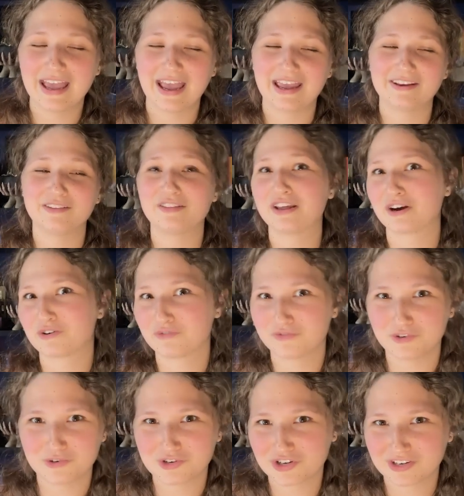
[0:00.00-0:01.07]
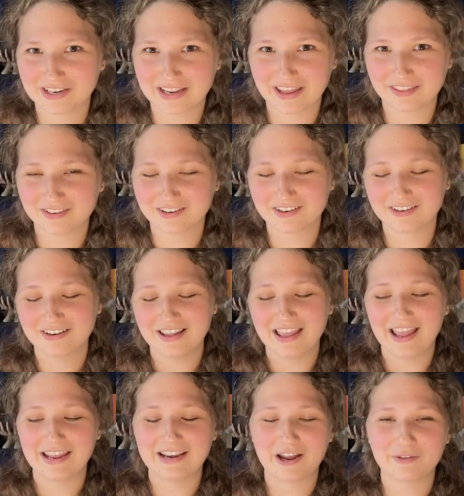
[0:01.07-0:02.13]
and their future together
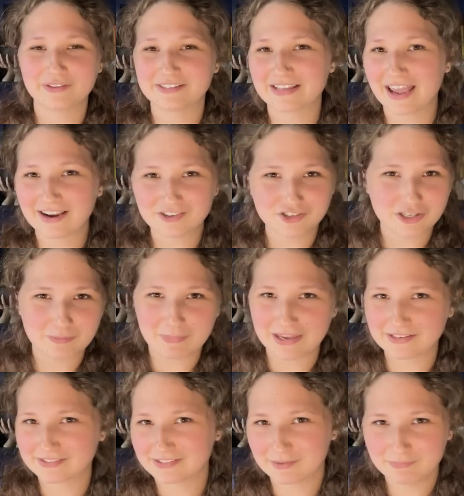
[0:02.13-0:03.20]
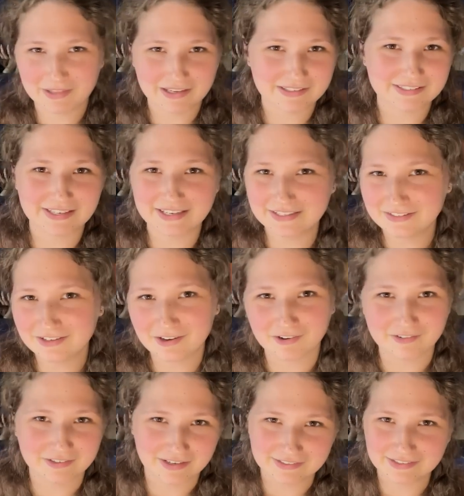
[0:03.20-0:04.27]
and how this actually makes some things easier,
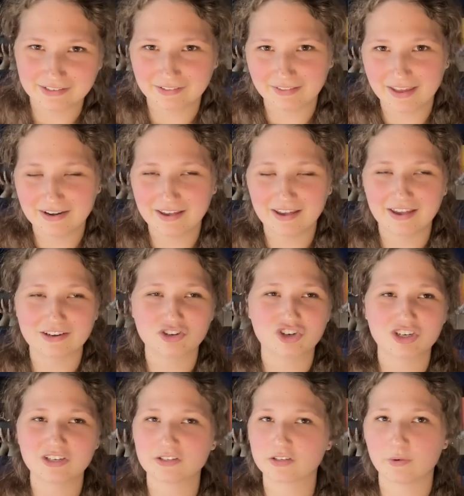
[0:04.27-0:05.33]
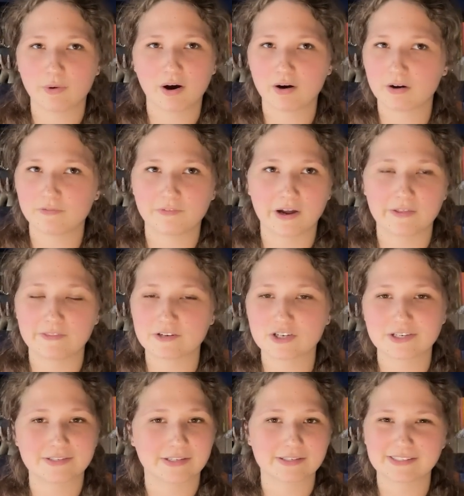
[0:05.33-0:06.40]
doesn't Elena? And she's so horrified that
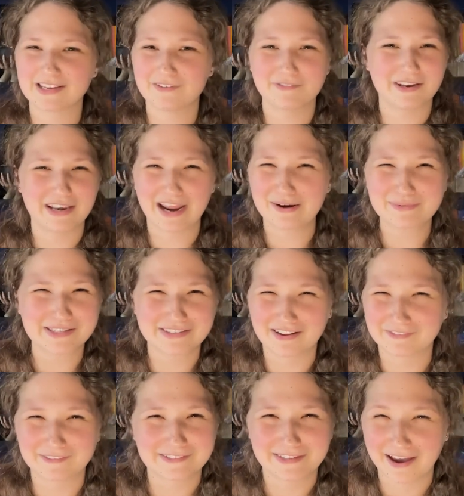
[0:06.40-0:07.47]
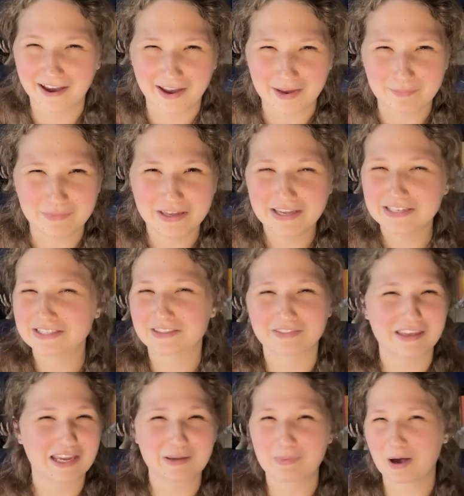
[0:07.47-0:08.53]
she's like, Stefan, now is not the time to
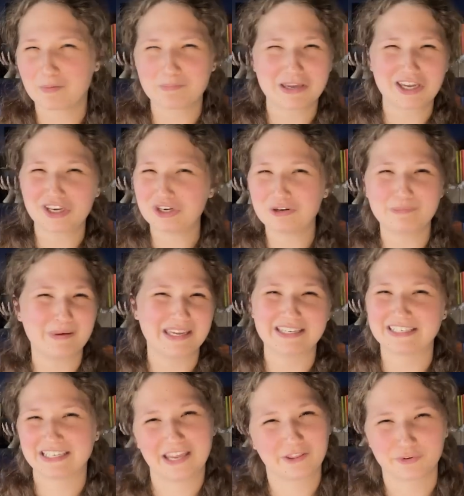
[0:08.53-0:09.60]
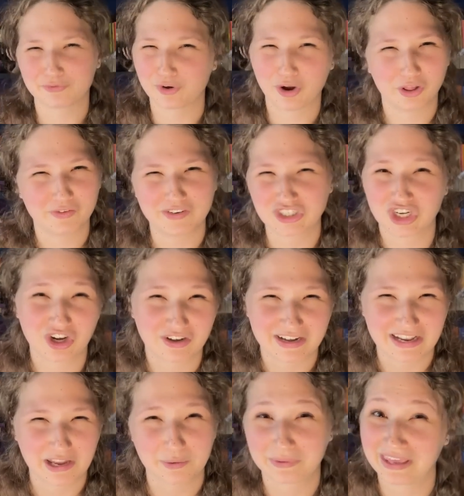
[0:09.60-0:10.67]
think about me and you being together for all of
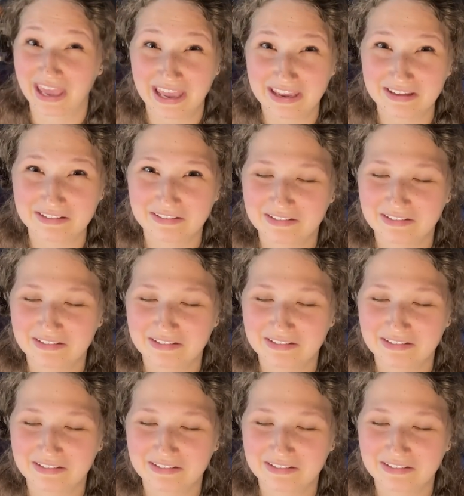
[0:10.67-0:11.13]
eternity, okay?